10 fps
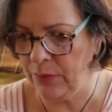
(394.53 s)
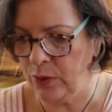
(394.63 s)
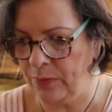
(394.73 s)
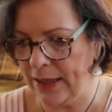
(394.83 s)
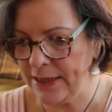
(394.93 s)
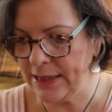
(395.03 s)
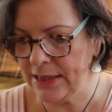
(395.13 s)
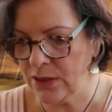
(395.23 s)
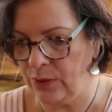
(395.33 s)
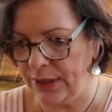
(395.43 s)
I'm going to place
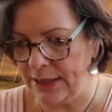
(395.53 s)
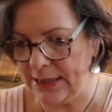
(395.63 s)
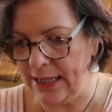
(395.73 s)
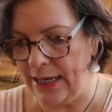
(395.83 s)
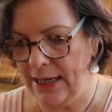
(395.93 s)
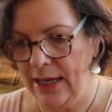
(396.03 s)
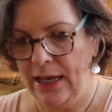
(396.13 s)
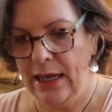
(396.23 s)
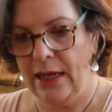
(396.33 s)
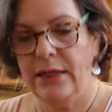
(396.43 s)
this one instead.
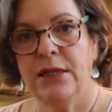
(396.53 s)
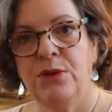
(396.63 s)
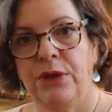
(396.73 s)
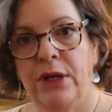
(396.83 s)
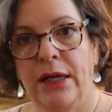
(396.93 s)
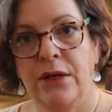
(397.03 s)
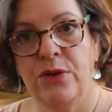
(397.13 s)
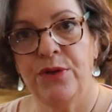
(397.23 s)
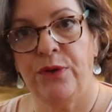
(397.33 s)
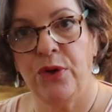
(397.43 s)
And this one you can
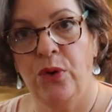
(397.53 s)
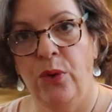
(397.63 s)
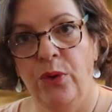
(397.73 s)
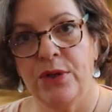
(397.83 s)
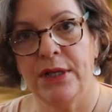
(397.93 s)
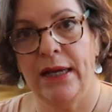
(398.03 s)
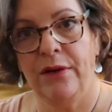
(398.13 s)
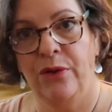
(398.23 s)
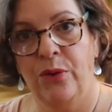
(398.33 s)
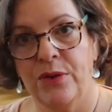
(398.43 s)
use for your corners.
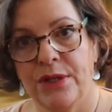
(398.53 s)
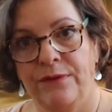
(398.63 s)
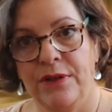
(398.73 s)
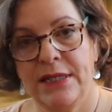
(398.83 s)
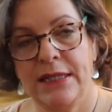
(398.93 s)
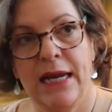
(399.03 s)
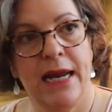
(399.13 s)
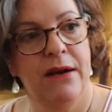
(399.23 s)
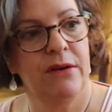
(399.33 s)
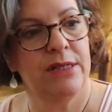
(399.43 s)
Again, the corners of the
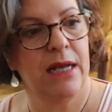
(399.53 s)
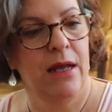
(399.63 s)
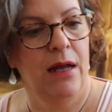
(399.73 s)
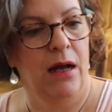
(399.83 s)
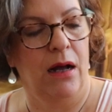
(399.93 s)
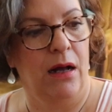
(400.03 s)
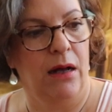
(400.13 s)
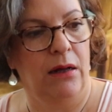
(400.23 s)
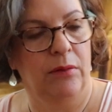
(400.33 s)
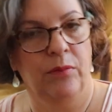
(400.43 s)
stairs,
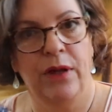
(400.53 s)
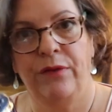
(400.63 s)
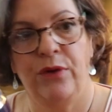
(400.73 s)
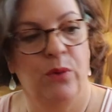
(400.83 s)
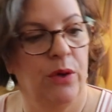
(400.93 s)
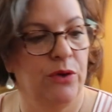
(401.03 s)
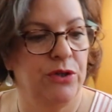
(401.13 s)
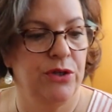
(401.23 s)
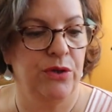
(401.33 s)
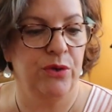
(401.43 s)
um, if you want to
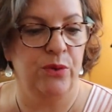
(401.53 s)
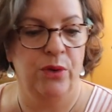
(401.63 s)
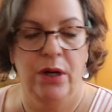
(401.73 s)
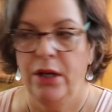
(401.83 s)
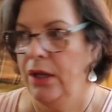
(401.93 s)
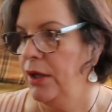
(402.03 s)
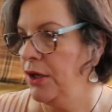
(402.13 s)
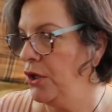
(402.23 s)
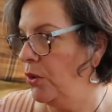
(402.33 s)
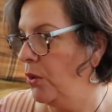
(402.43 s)
do
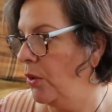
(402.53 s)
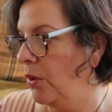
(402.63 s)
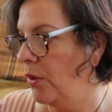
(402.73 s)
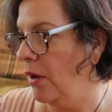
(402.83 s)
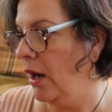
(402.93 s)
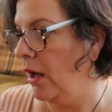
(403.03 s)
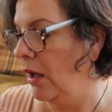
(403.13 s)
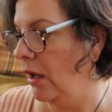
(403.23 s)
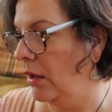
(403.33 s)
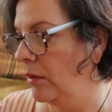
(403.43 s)
your
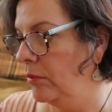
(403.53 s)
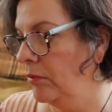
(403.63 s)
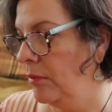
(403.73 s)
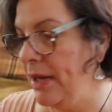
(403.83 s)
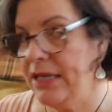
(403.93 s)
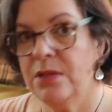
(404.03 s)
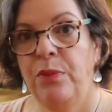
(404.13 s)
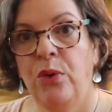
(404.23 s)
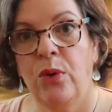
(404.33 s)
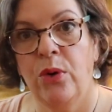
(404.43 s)
uh,
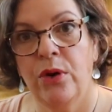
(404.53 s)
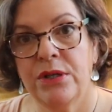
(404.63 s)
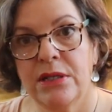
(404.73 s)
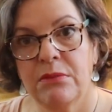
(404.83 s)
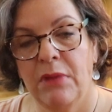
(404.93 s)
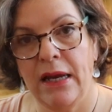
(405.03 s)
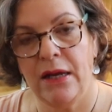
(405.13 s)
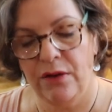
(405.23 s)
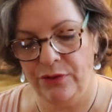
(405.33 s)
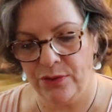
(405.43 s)
baseboards,
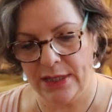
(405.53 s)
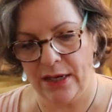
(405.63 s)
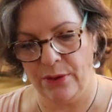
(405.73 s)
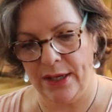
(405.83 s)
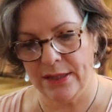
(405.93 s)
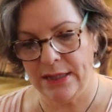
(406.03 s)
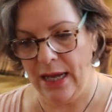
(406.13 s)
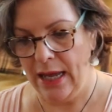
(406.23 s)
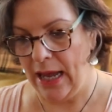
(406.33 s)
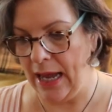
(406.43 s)
any of those areas.
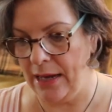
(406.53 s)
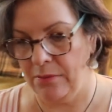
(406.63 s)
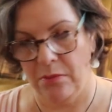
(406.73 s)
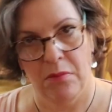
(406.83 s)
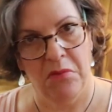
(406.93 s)
And